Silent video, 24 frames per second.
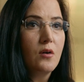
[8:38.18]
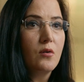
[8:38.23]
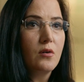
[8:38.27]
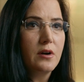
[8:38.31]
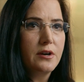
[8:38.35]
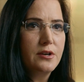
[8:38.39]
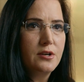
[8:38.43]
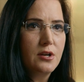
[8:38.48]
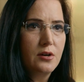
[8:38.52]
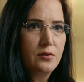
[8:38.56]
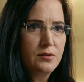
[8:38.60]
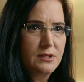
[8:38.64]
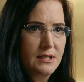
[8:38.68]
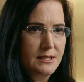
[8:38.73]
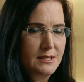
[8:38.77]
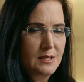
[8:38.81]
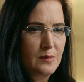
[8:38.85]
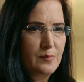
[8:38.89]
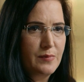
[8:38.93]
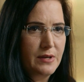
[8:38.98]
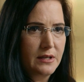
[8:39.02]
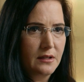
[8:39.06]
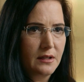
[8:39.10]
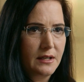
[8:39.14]
or no
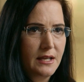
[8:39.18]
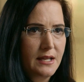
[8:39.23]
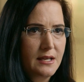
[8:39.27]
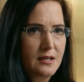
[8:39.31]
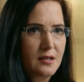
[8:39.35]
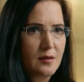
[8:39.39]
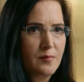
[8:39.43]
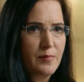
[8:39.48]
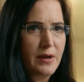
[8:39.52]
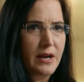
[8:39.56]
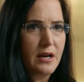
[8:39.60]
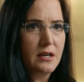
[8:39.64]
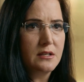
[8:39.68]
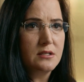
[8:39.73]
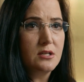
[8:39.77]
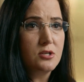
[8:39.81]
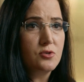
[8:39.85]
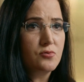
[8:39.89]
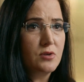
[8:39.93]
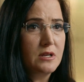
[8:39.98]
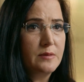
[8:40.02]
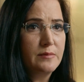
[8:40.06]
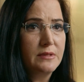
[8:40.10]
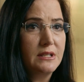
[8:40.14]
disability compared to
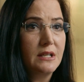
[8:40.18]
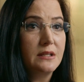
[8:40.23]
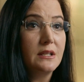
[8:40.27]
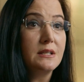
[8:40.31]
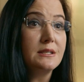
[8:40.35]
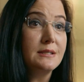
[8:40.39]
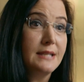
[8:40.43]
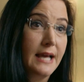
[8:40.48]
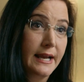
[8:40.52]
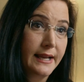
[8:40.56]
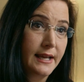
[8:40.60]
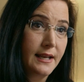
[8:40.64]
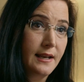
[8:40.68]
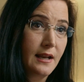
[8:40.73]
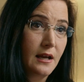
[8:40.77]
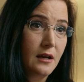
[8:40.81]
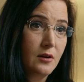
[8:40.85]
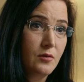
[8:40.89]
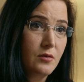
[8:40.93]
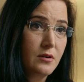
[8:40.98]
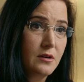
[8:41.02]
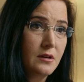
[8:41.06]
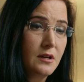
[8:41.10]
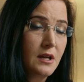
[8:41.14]
treatment in the second
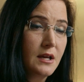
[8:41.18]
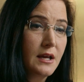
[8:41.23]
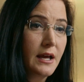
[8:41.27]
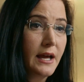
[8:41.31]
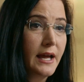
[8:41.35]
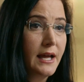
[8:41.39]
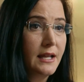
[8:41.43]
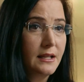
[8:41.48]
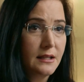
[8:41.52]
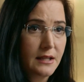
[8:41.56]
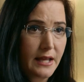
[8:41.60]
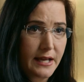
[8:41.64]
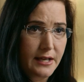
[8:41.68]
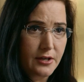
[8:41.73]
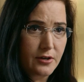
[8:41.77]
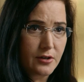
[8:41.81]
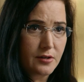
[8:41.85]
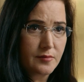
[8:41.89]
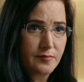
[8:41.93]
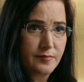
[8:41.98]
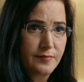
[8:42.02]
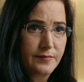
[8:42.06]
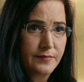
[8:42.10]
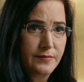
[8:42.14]
hour and
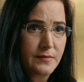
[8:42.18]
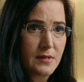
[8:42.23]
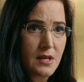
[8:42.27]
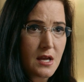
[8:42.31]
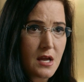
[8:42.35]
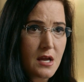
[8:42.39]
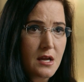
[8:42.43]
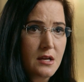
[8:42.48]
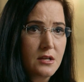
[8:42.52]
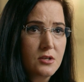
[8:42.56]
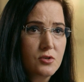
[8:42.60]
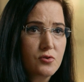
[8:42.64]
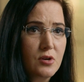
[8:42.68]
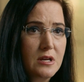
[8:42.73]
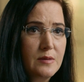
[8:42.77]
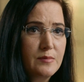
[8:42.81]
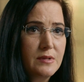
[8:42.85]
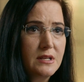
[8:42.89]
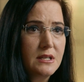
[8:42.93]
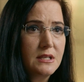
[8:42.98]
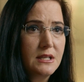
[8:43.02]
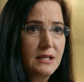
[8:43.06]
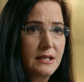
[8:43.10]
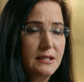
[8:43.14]
later.
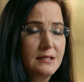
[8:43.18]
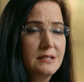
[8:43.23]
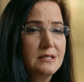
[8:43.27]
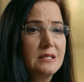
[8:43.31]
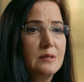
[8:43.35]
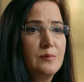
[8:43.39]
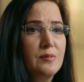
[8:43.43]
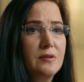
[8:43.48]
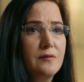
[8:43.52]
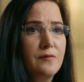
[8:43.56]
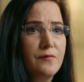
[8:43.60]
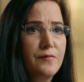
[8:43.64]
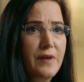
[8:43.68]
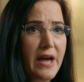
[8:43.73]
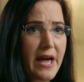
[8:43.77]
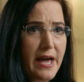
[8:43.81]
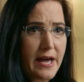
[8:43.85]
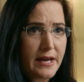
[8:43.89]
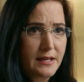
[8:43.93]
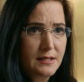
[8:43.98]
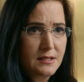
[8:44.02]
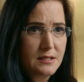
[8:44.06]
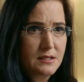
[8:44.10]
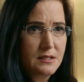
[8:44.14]
Treatment needs to be
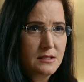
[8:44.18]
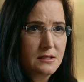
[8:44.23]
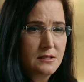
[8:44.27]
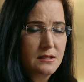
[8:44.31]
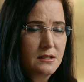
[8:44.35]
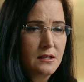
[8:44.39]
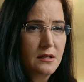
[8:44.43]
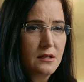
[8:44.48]
fast.